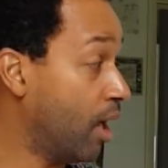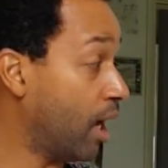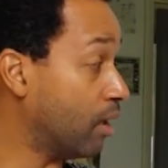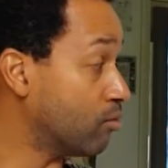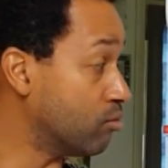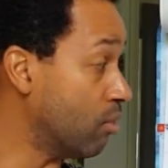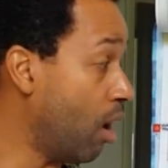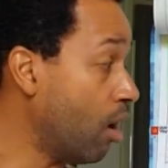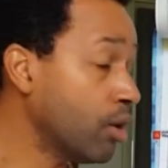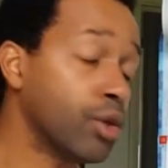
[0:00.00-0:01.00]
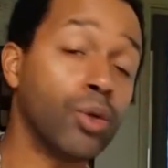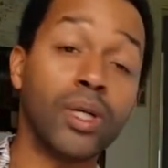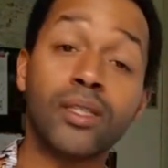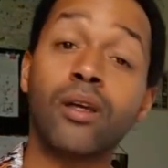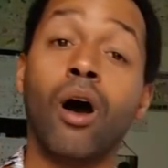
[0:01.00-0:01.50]
And Rahu
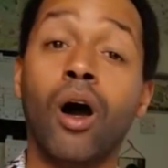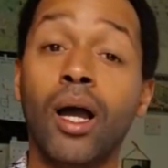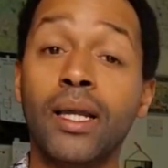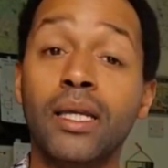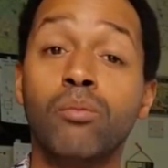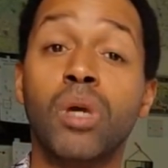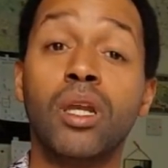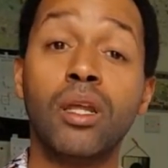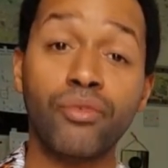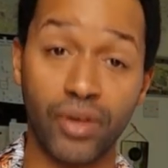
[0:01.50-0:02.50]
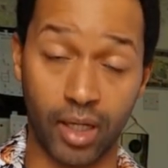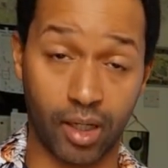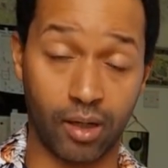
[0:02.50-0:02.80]
is a highly malefic